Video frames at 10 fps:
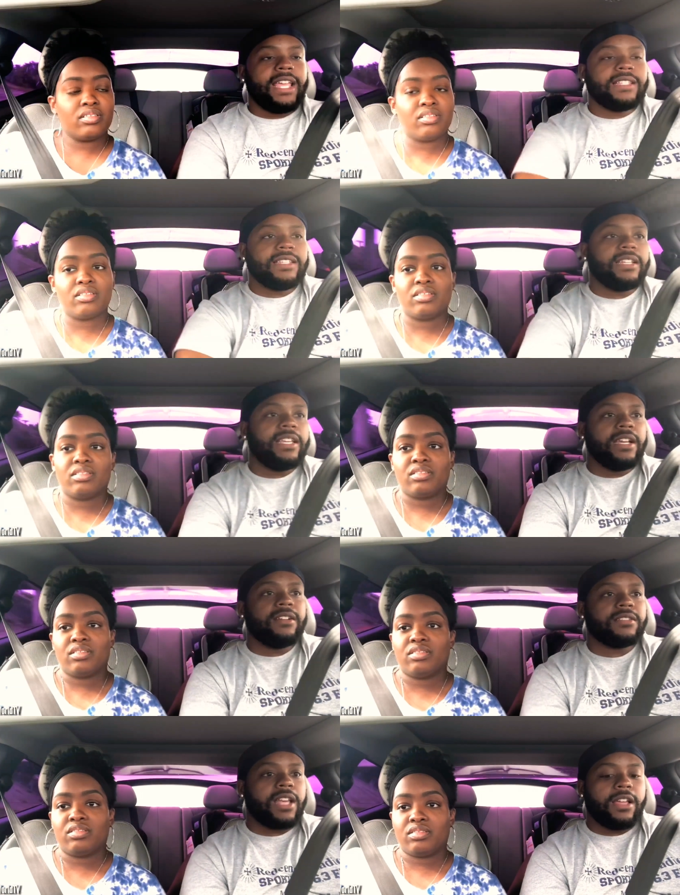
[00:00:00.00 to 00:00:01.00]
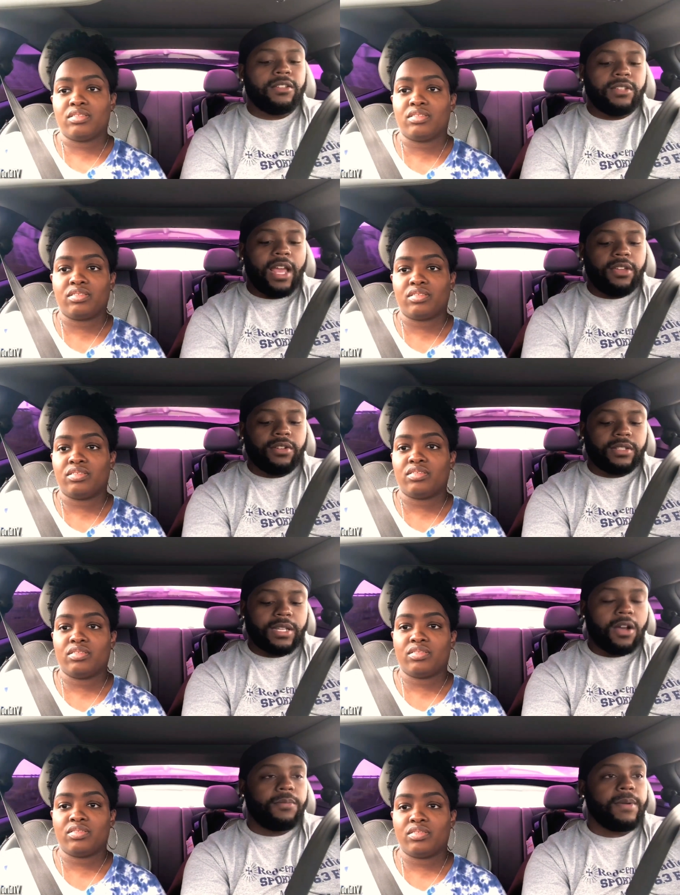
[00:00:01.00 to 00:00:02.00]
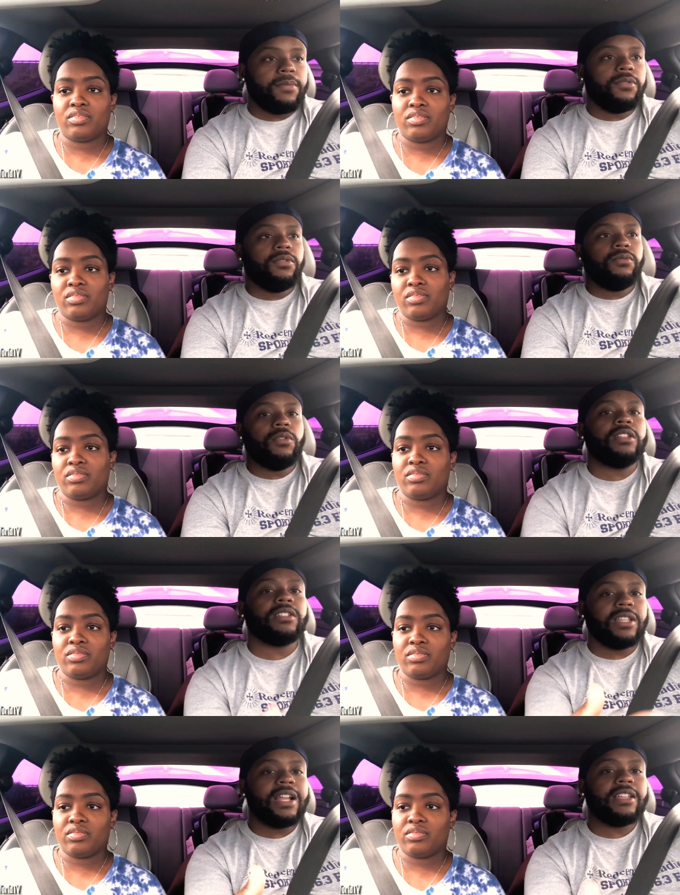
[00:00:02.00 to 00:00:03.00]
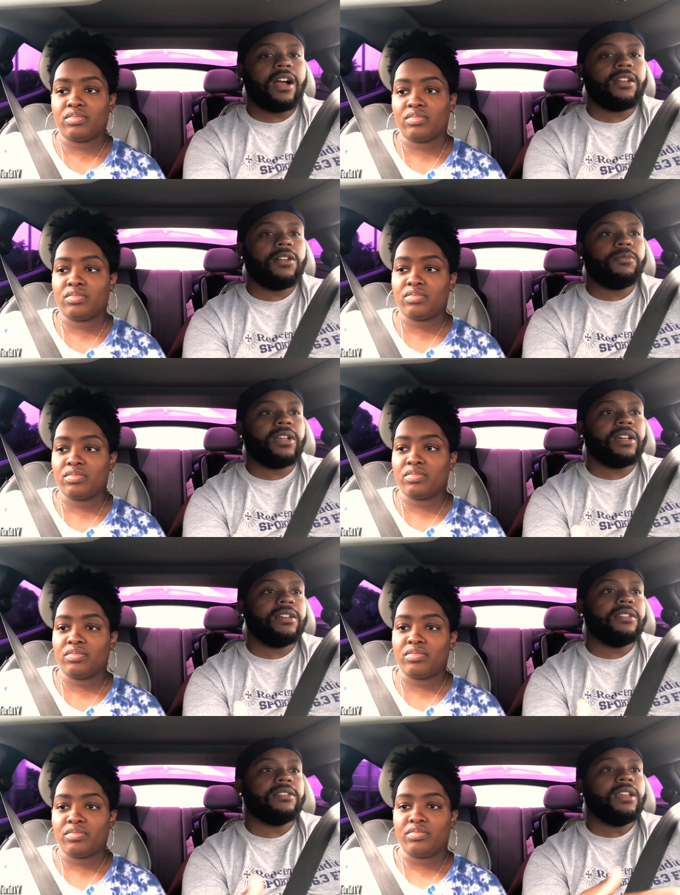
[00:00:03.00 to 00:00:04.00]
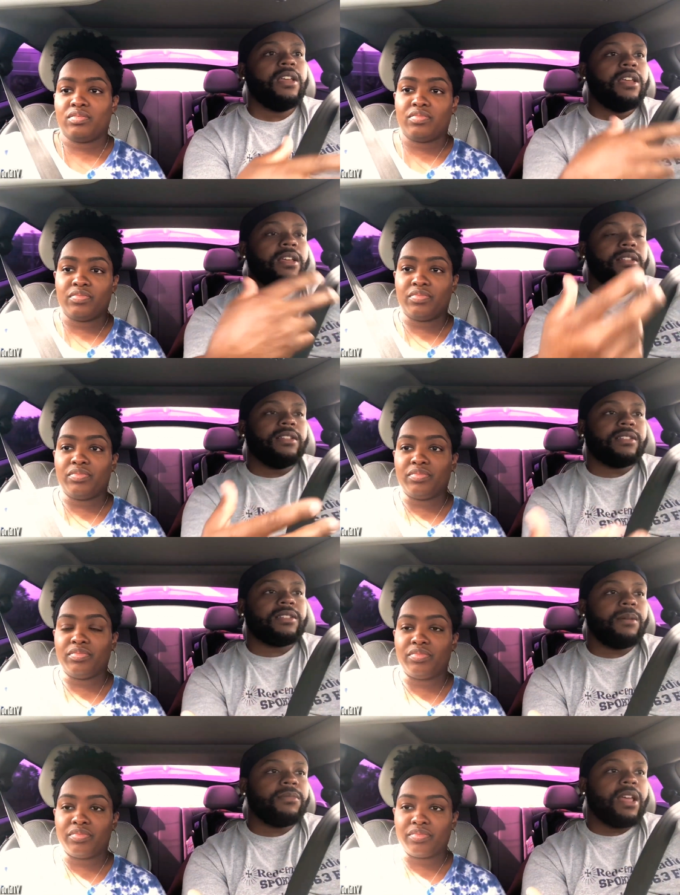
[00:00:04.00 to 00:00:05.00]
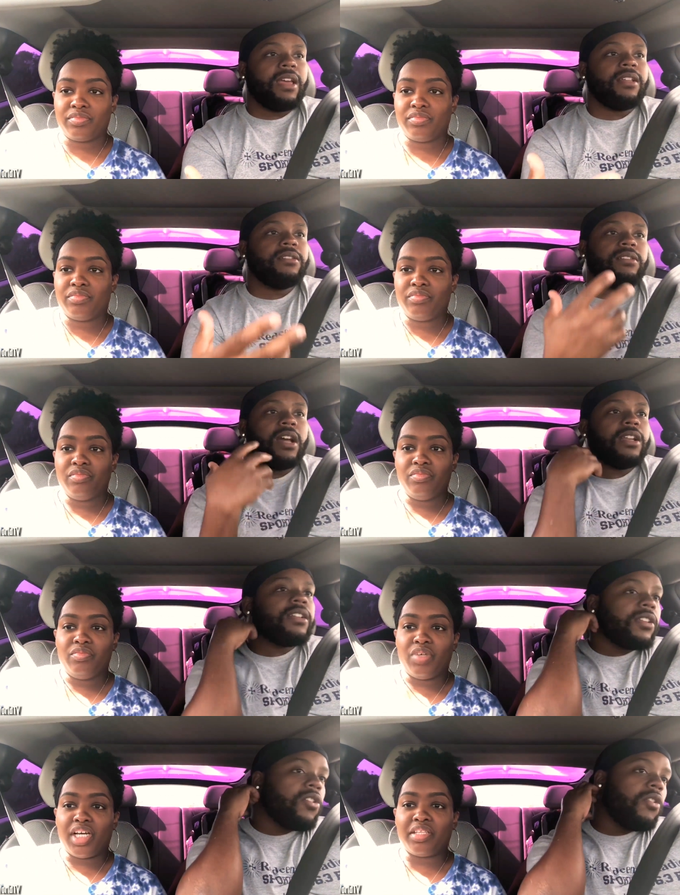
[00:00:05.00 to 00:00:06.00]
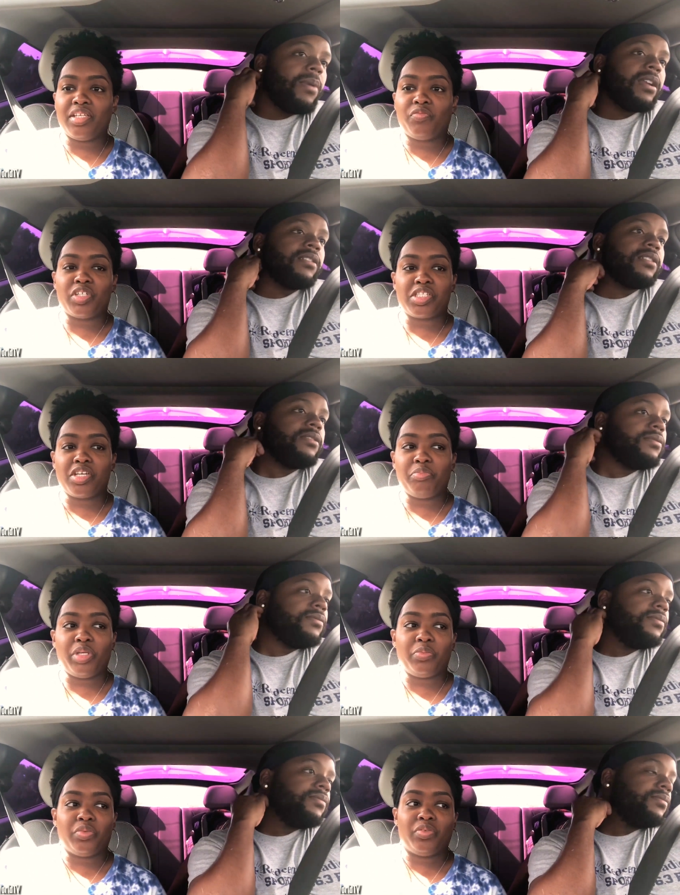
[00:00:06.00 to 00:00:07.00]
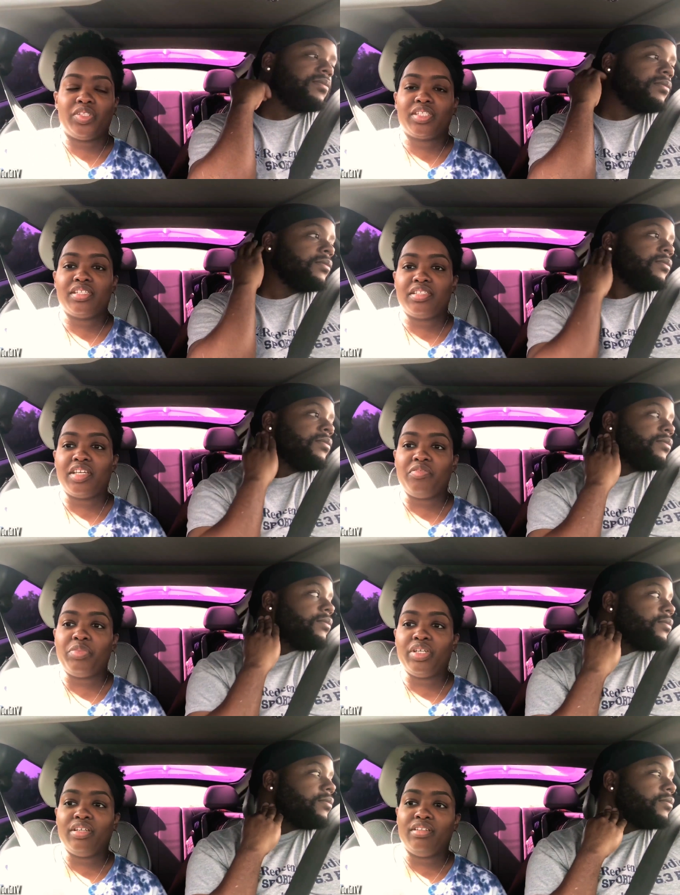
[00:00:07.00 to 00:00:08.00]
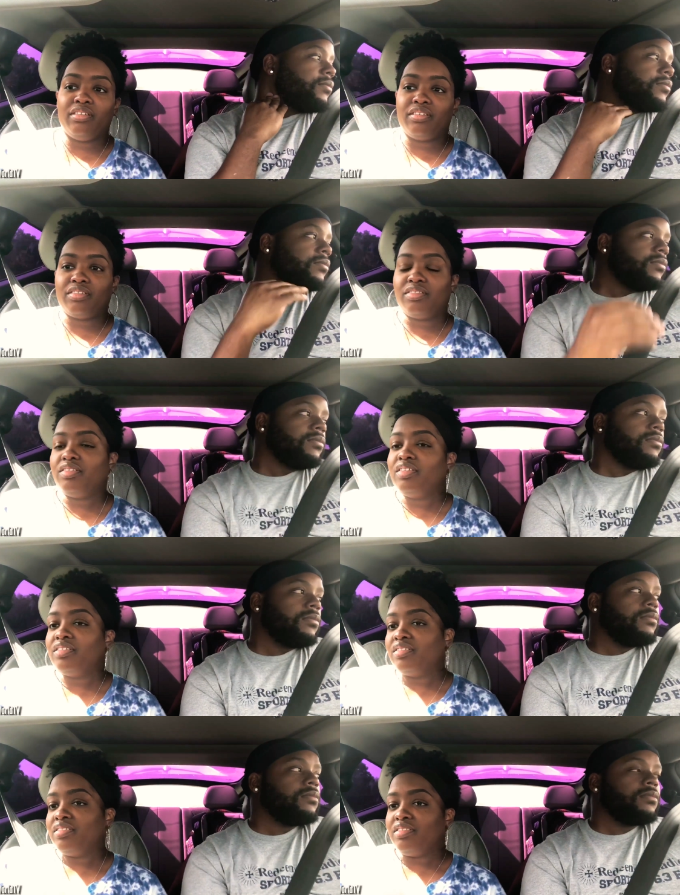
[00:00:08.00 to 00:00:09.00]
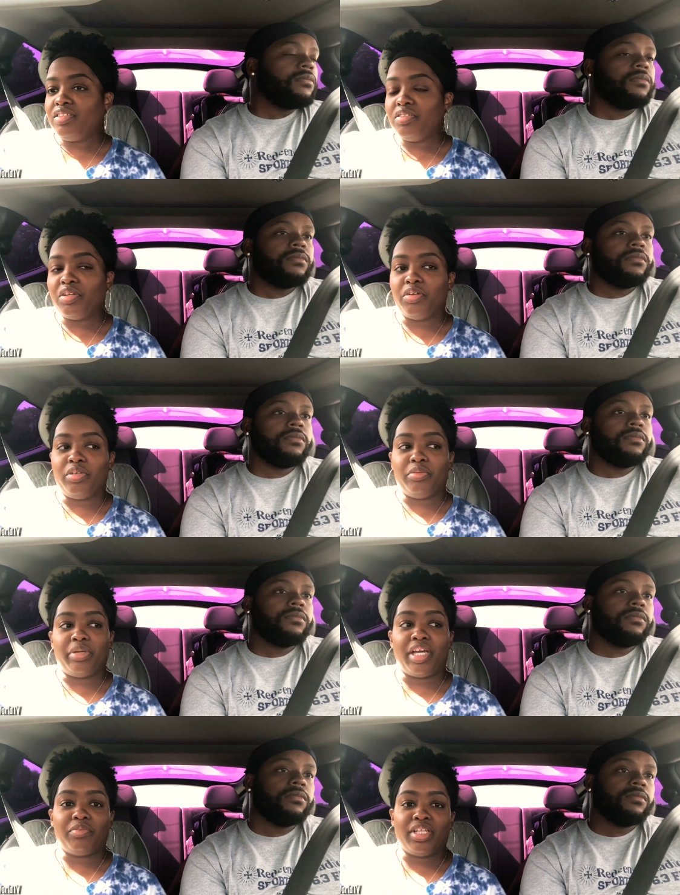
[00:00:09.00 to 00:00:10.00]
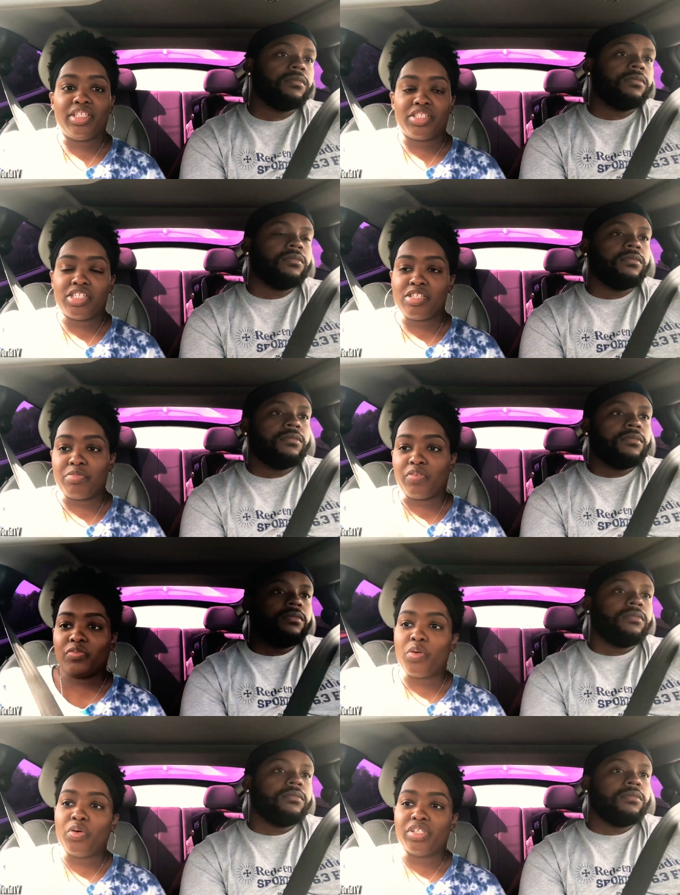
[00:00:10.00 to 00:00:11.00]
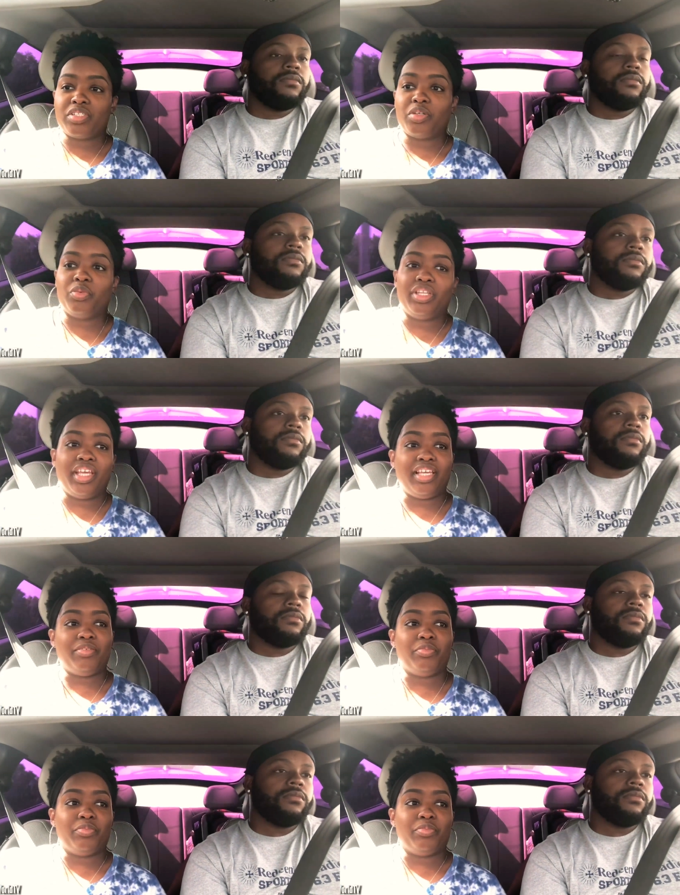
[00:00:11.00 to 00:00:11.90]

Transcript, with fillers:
Speaker 1: dates and the years. Like, yeah, you could tell people. We just letting y'all know because this is something that y'all need to
Speaker 2: know about us. I think for some people it's because they've been, you know, in bad relationships before. So when they